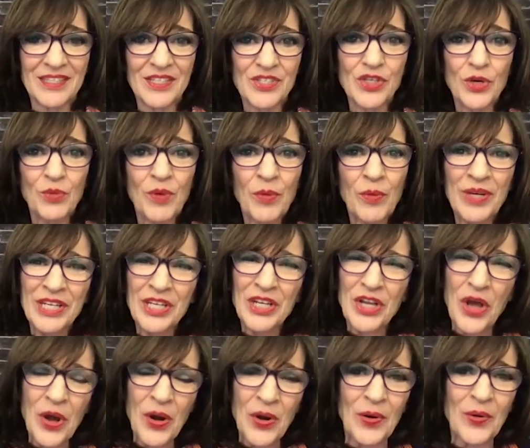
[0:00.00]
So what we
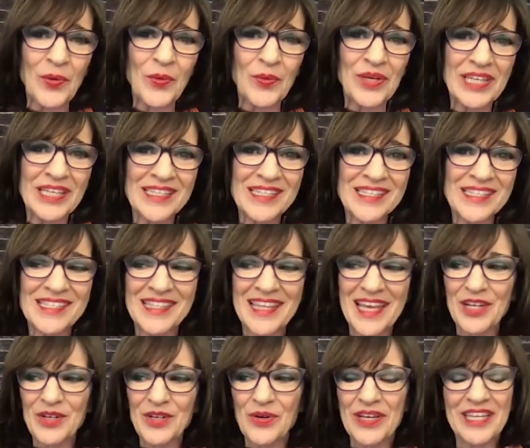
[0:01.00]
know is
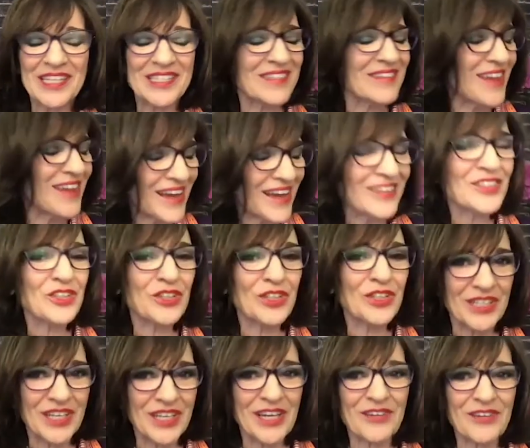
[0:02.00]
that it's not good
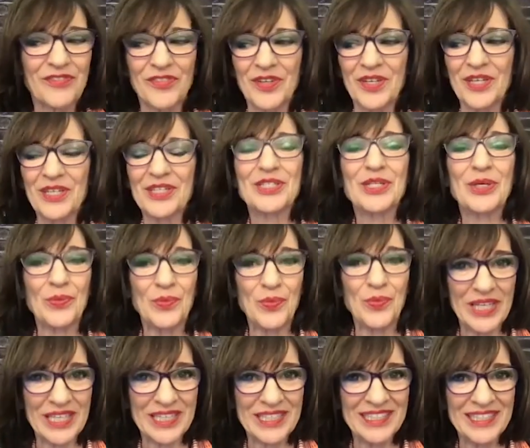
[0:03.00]
enough to
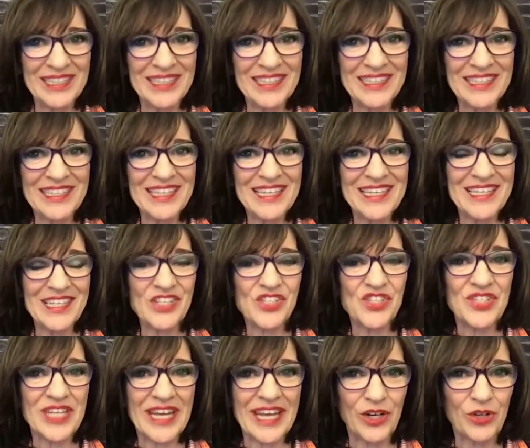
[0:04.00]
win in a
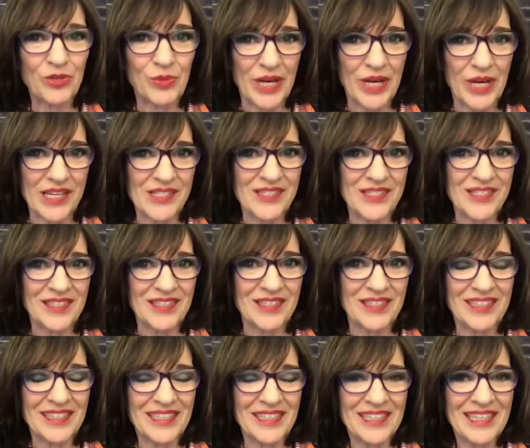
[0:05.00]
snail race.
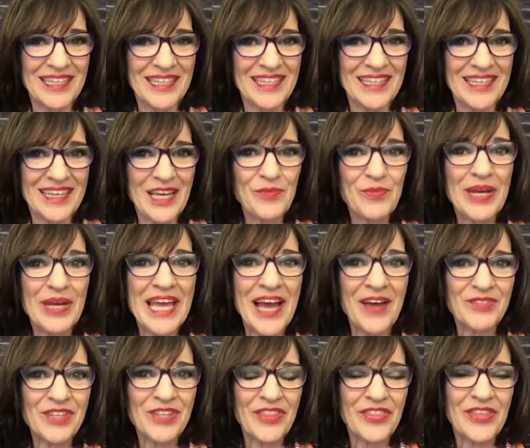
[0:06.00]
And we
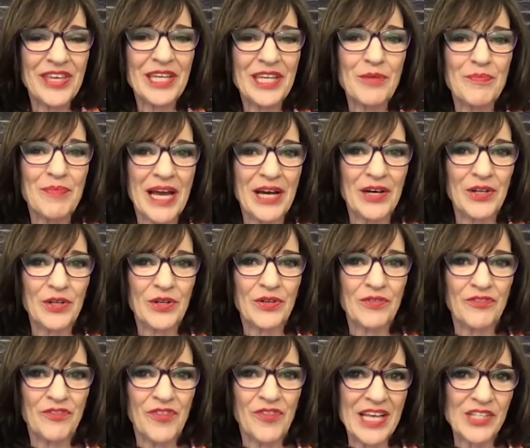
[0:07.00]
have to think
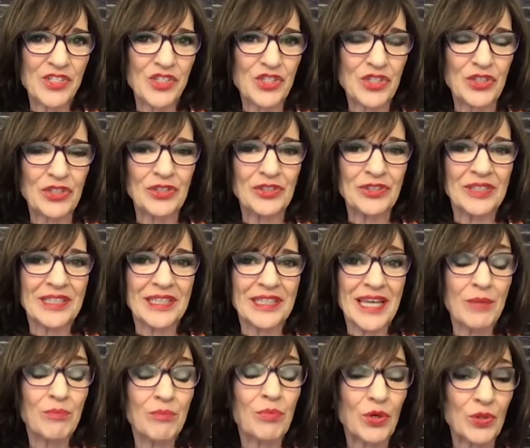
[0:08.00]
about faster
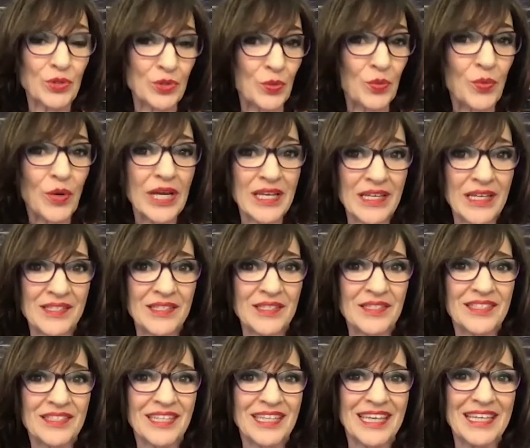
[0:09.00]
and bolder ways
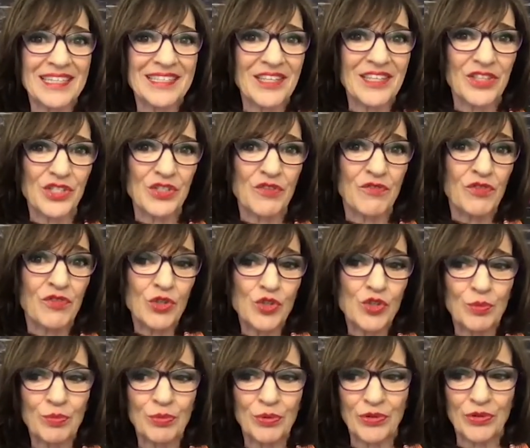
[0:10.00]
to get to this
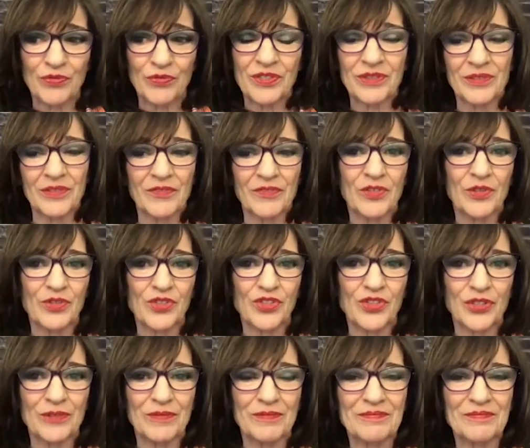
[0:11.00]
future-proofed future.